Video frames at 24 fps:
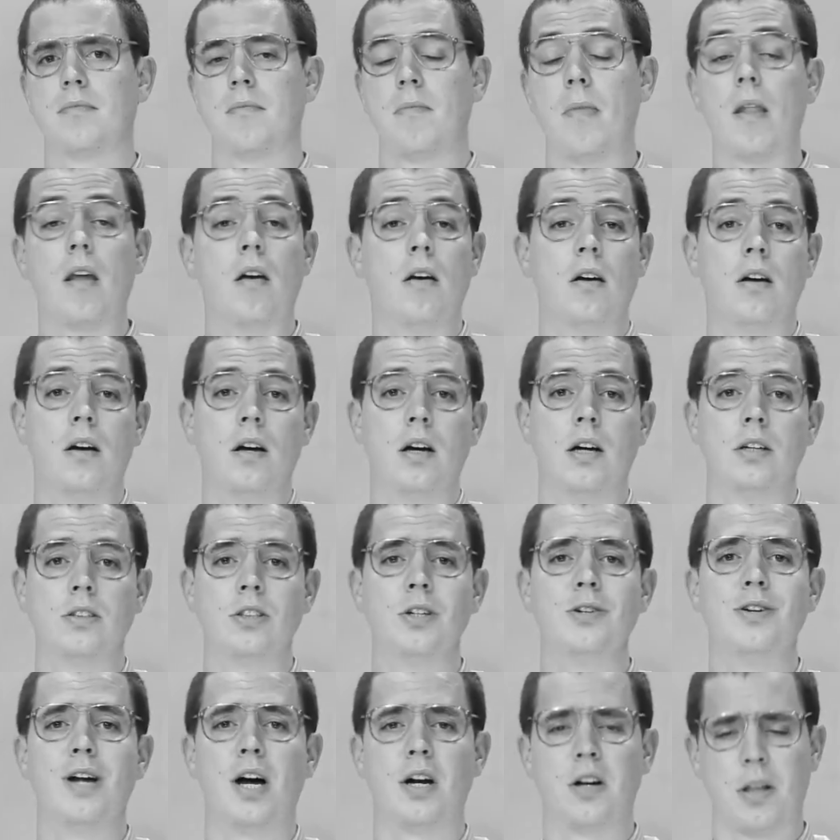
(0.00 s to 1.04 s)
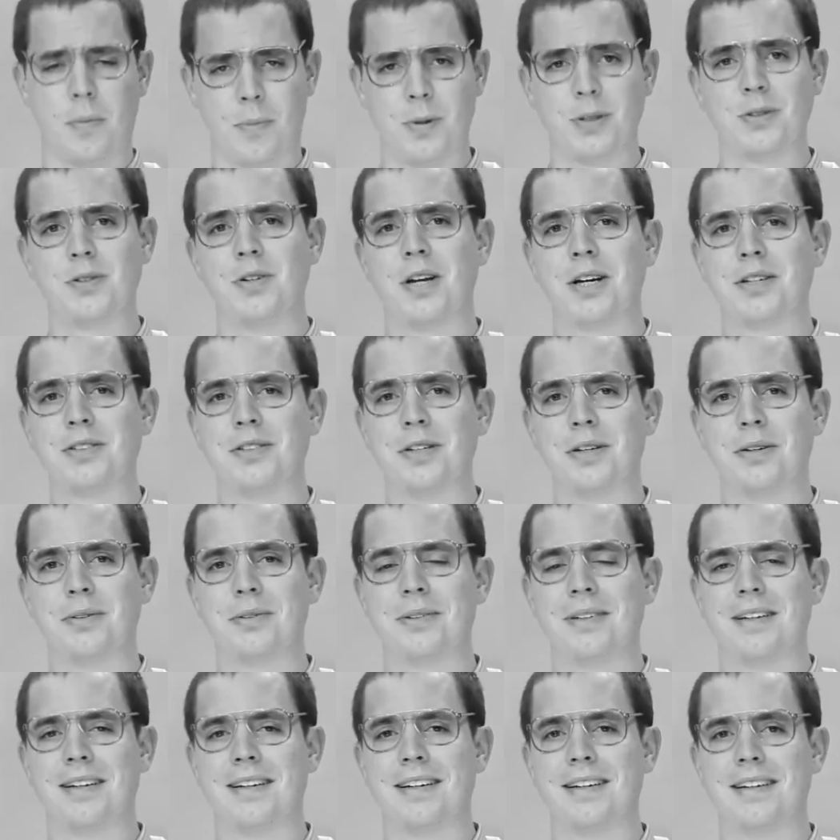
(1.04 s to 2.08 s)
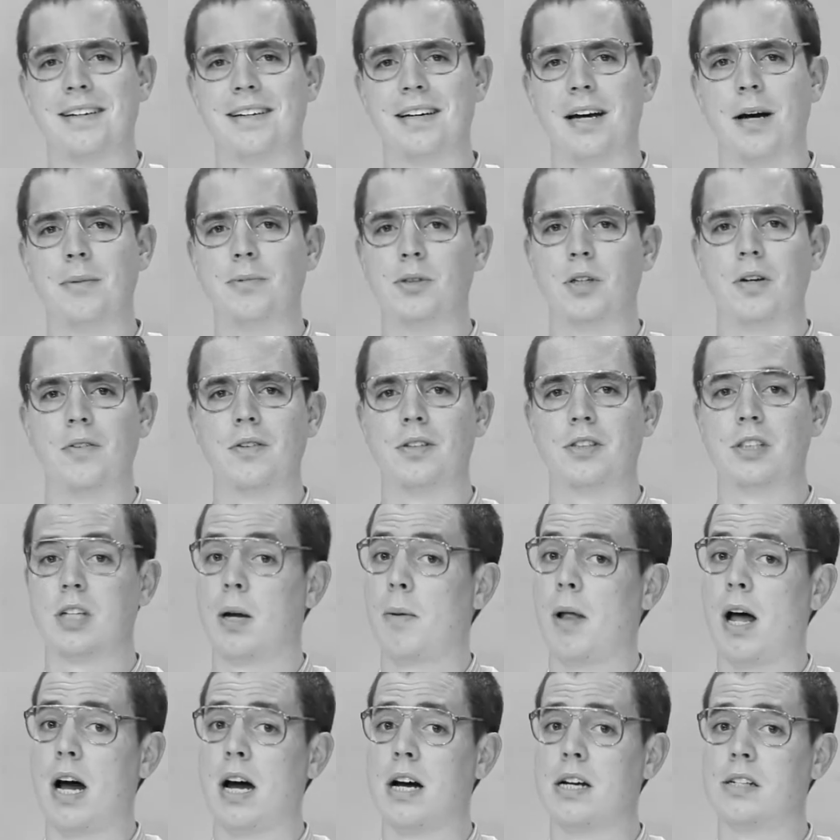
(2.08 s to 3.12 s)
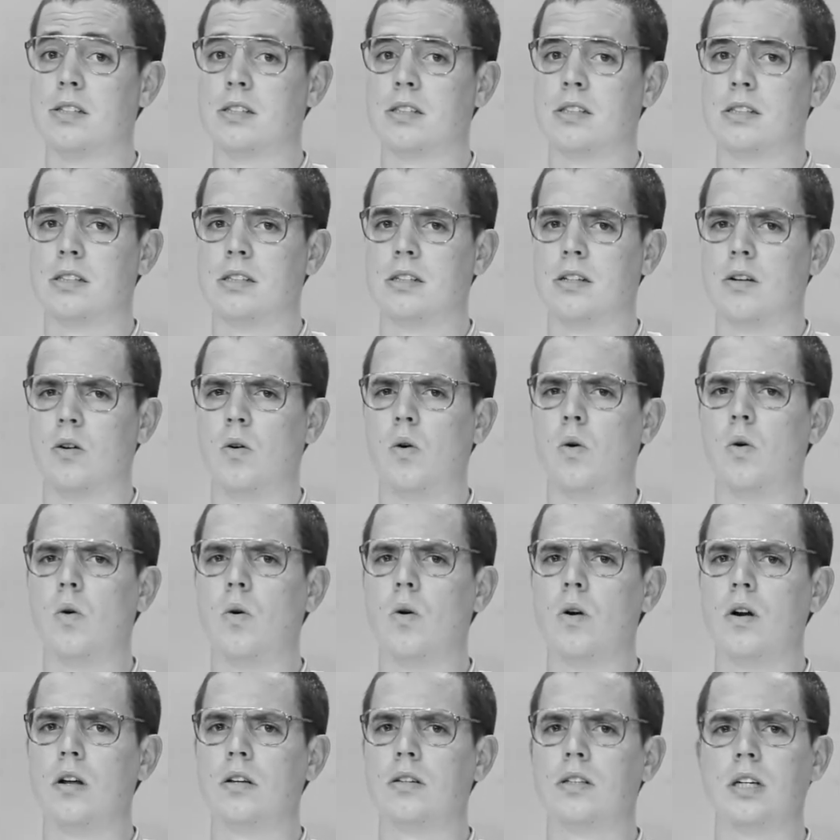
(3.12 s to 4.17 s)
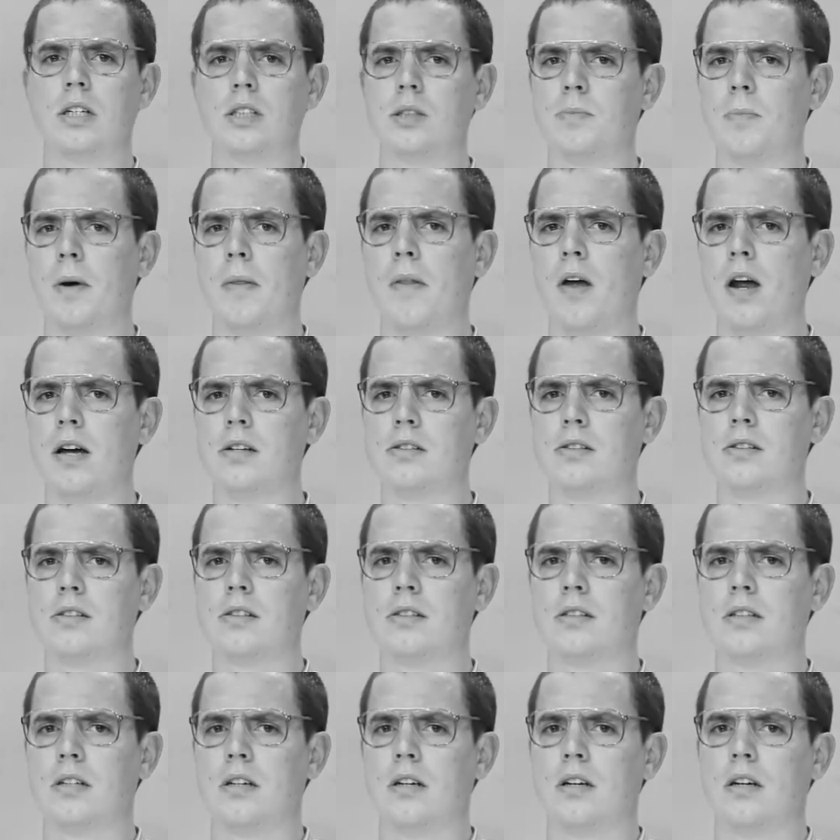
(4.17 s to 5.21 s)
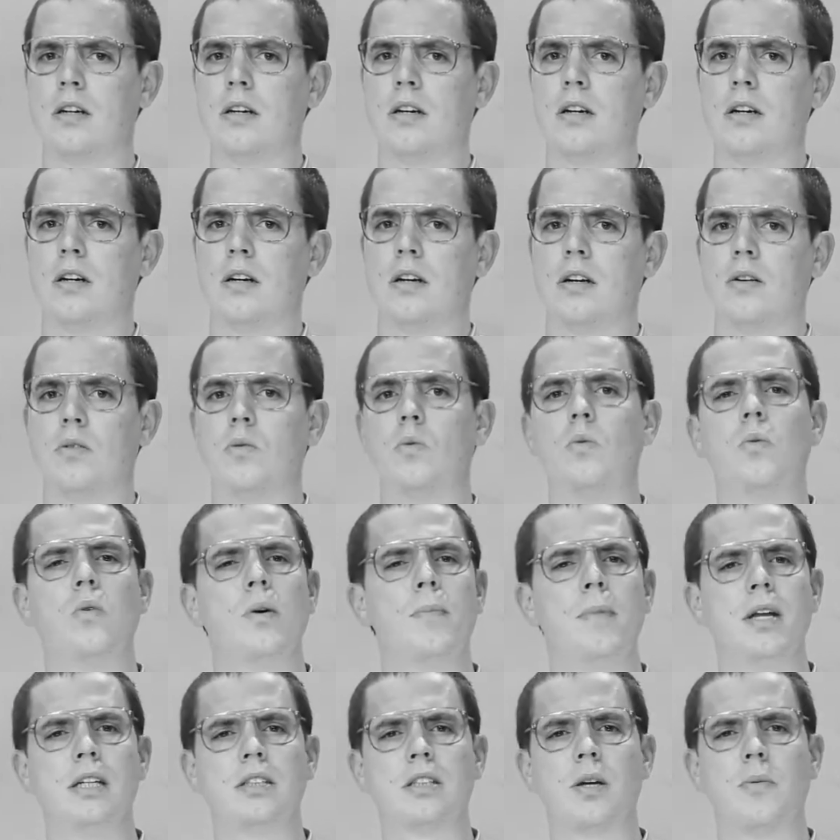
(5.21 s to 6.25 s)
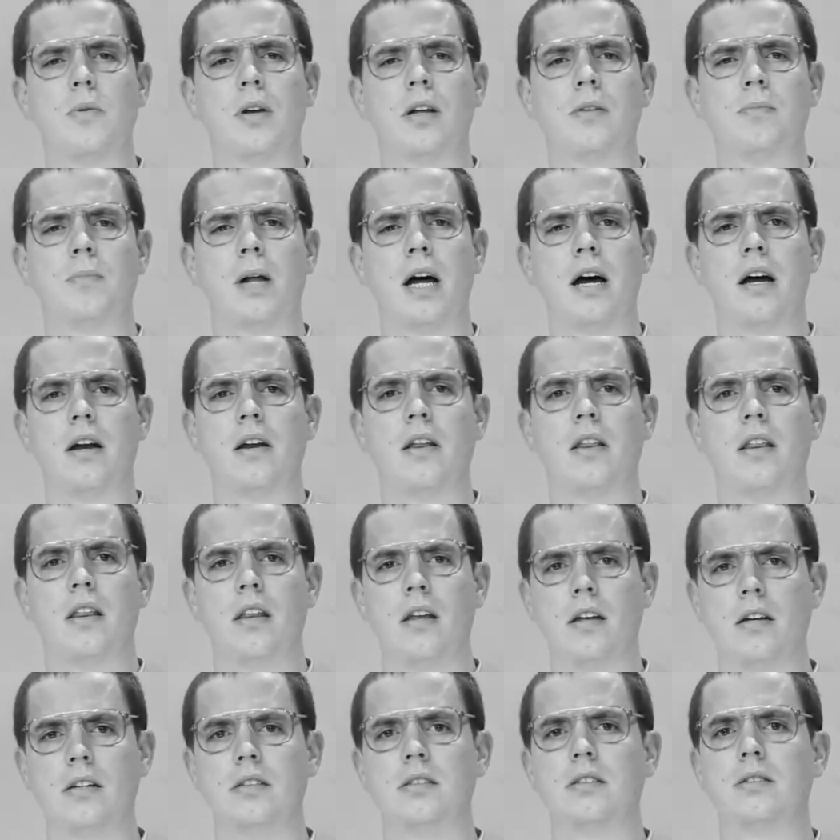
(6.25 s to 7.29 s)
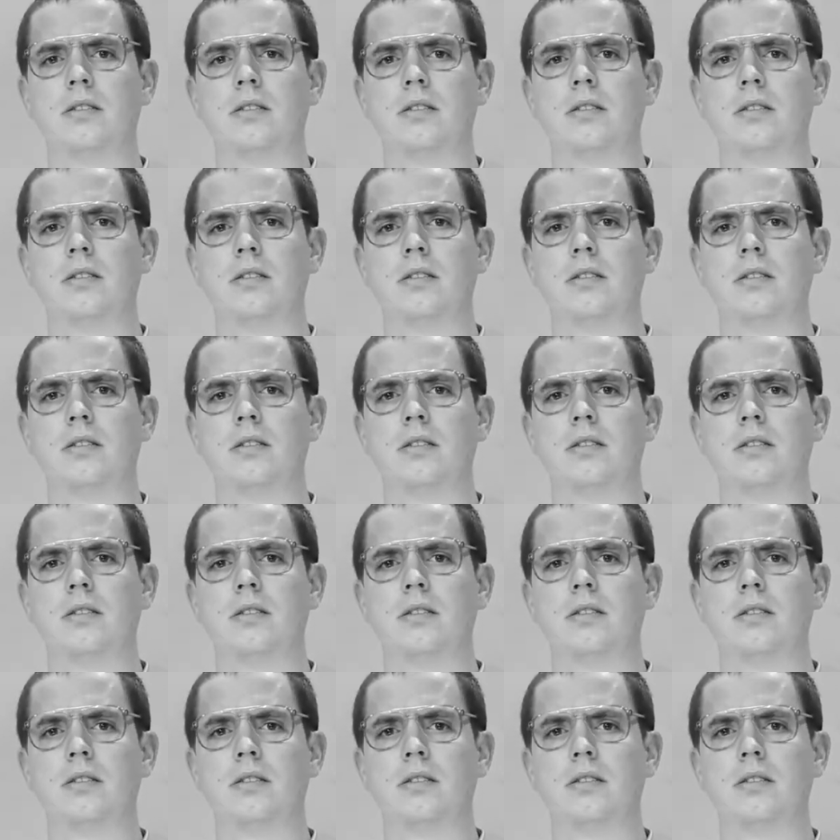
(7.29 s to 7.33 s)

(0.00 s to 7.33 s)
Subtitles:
Turn now to the person next to you. Observe the shape of their eyes, or touch the bumps on their head. What meanings can we apply to these